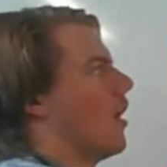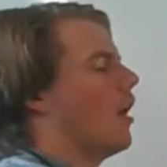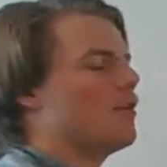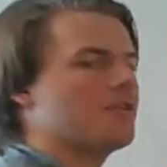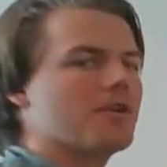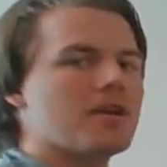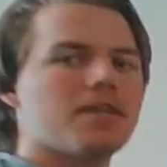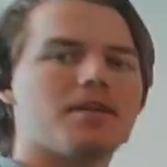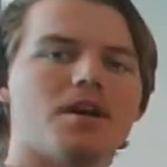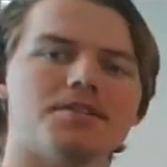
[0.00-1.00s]

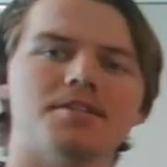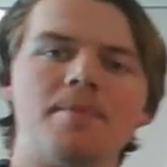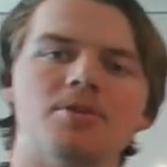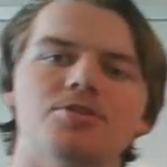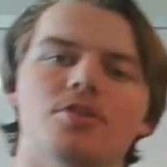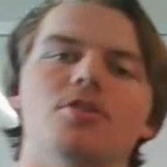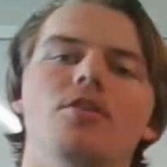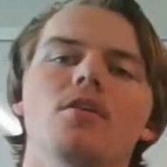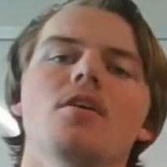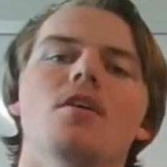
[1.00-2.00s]
underneath a
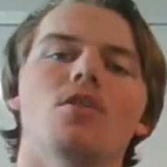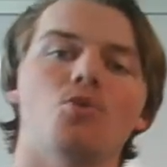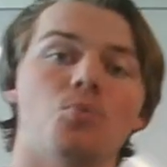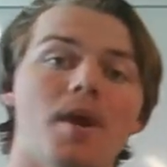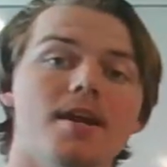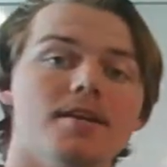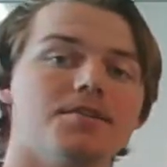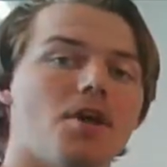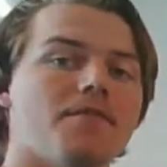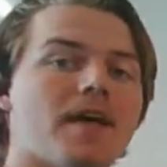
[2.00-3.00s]
semicircle. The
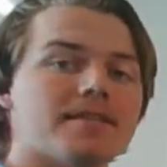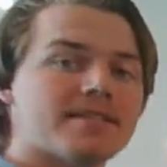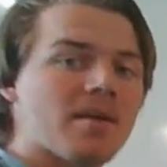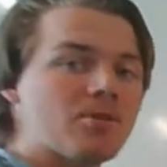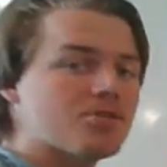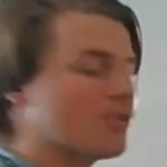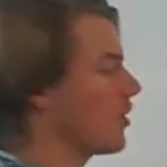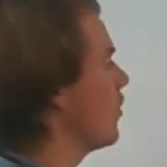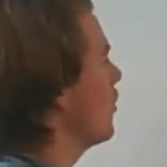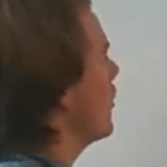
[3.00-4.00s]
radius of that
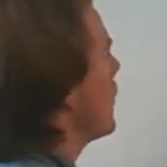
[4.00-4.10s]
semicircle